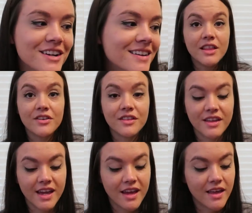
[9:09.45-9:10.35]
Another
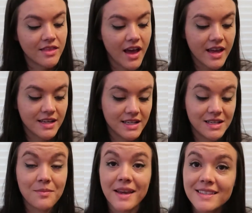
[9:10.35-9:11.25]
thing that is
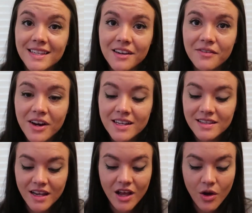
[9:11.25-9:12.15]
a basic for
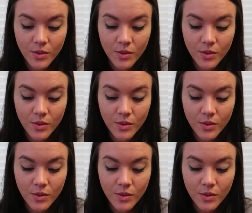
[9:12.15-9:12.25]
us that I